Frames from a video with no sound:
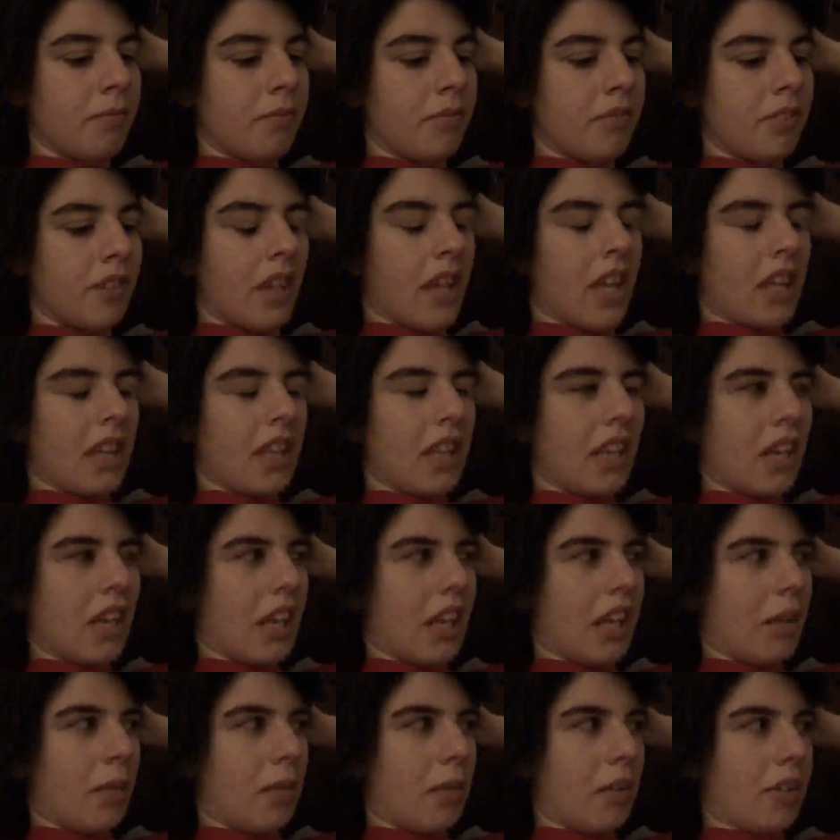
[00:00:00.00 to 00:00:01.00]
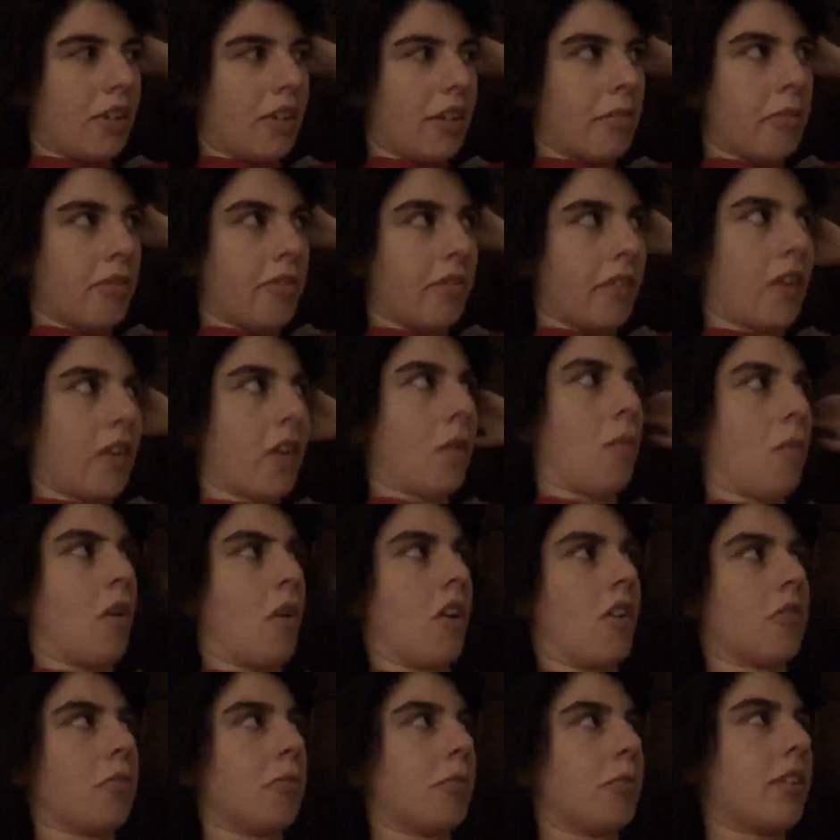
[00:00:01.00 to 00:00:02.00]
And then like one time I forgot to wash
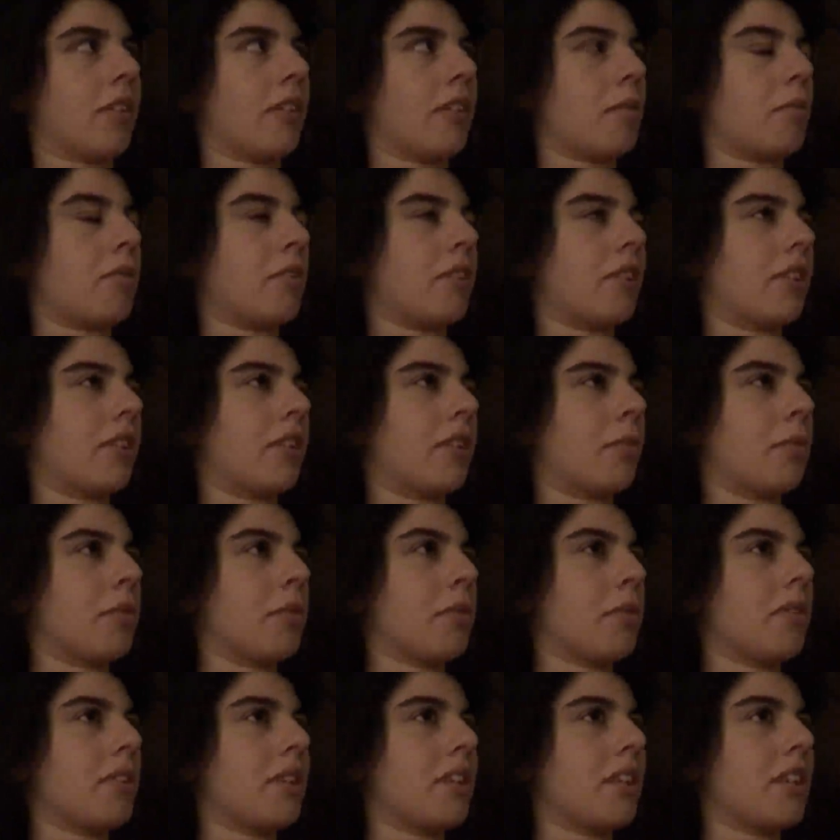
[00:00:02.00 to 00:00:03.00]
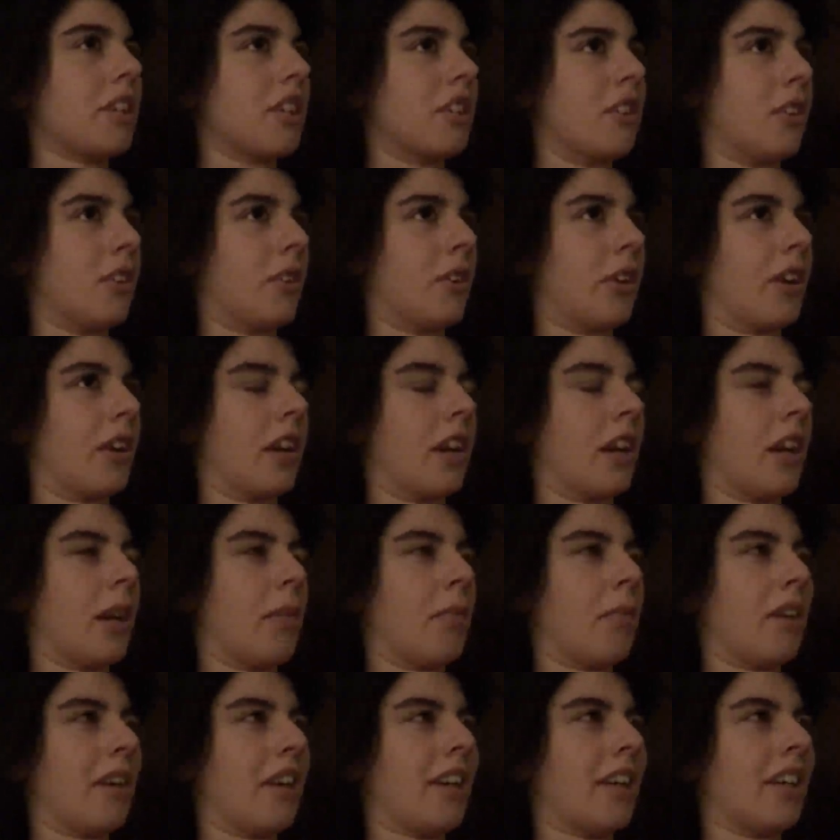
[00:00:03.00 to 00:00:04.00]
them and someone smells like urine. And I'm
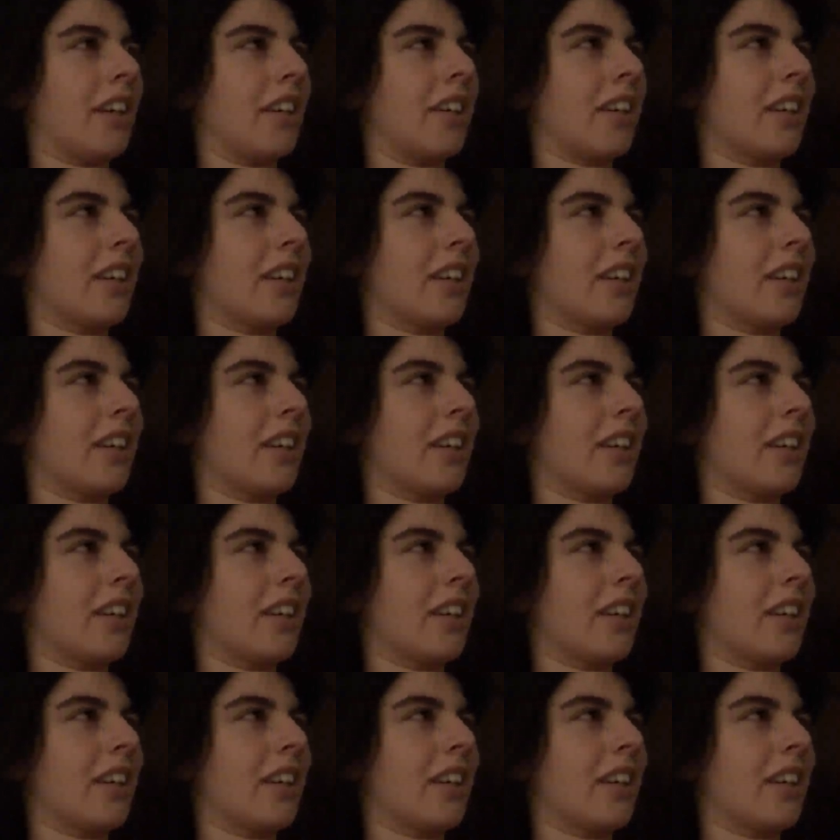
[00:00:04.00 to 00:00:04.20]
like,